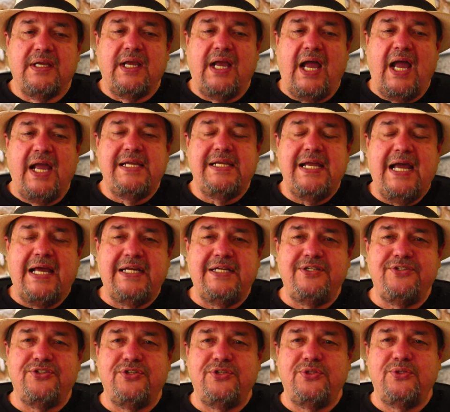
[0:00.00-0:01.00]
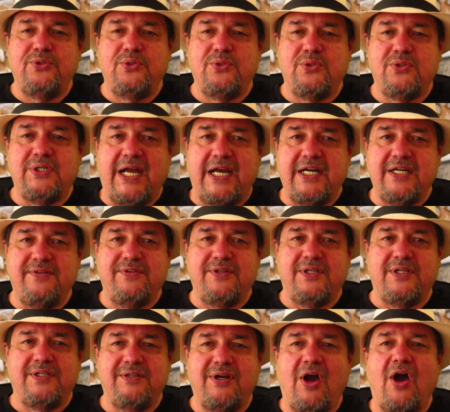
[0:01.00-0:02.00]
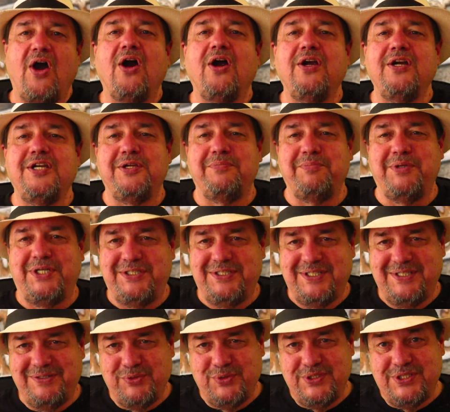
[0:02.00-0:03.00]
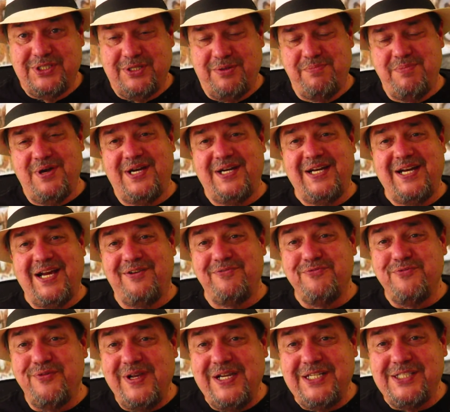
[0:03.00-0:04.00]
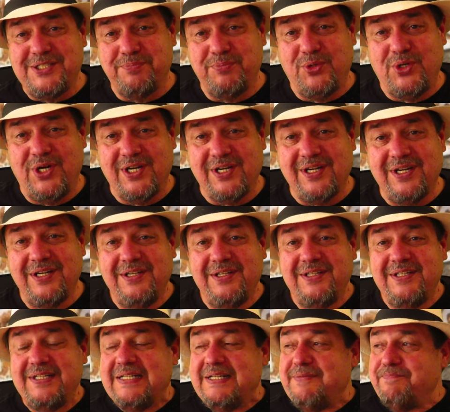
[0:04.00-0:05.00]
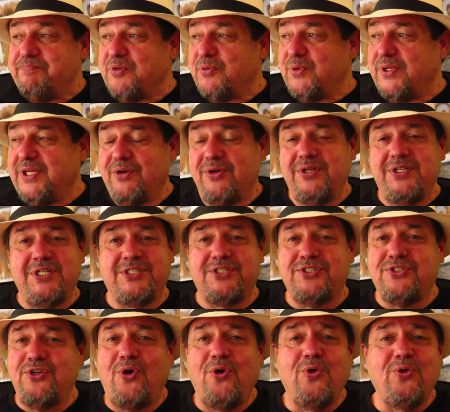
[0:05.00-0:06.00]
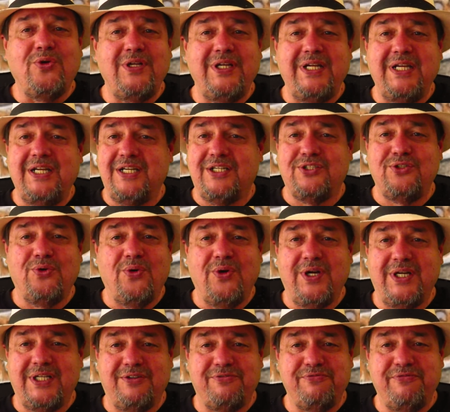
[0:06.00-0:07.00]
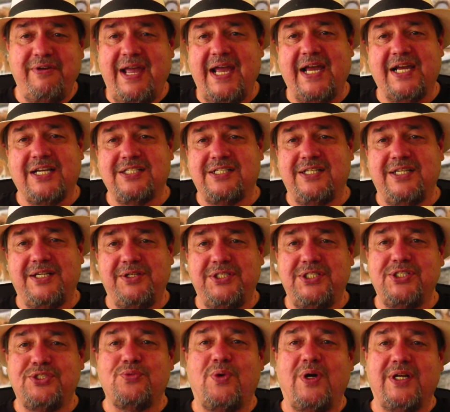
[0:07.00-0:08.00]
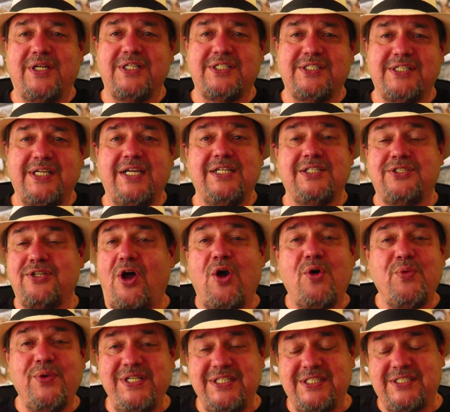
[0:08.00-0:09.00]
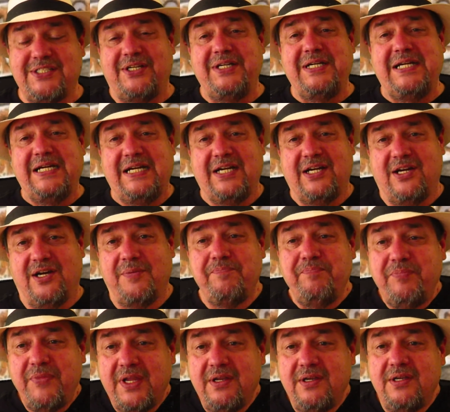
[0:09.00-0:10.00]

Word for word: I got into kind of an argument with somebody on Facebook when they were just totally ignoring the facts and they just wanted to say it's always sunny here.